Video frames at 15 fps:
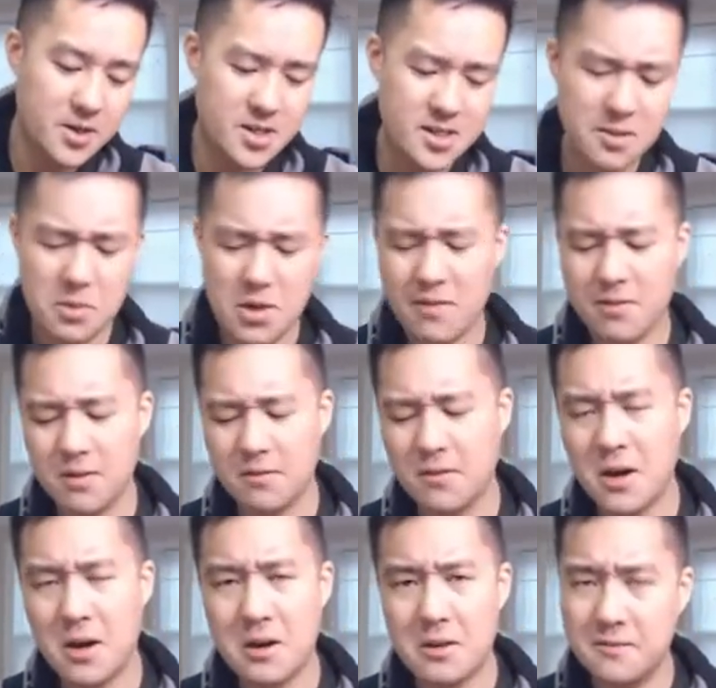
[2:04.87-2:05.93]
and something you have to
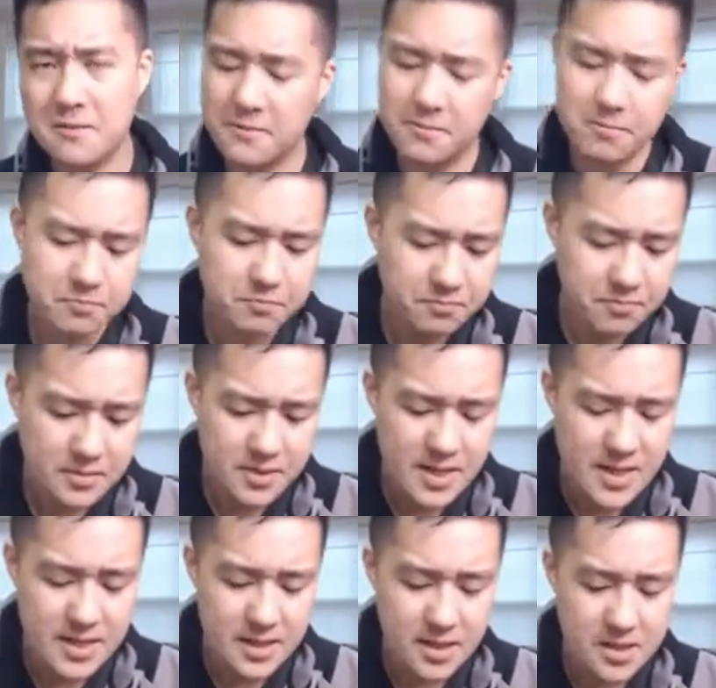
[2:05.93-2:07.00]
evolve,
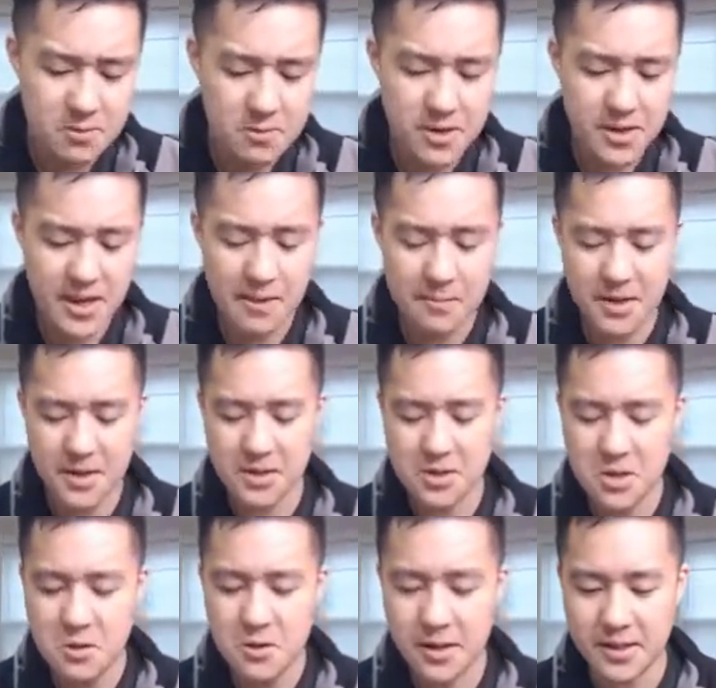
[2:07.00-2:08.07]
doesn't really get me
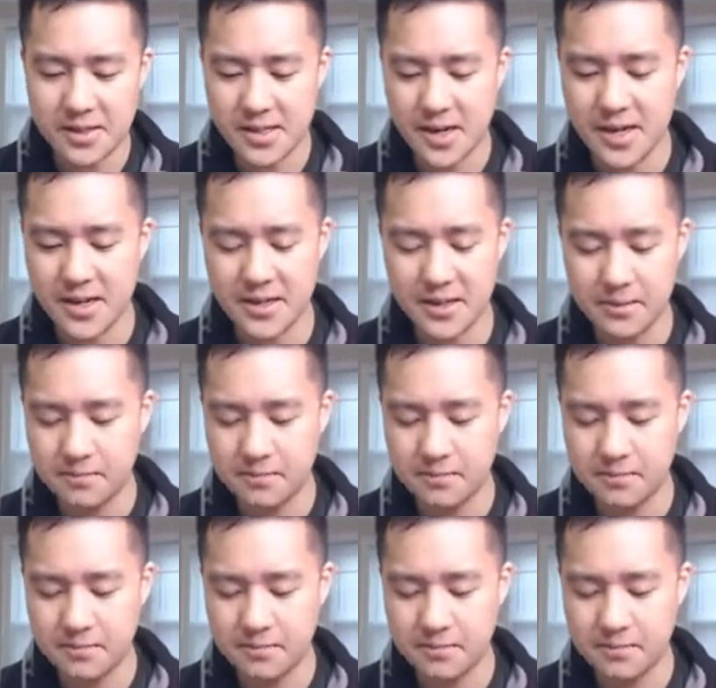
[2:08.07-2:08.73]
too excited.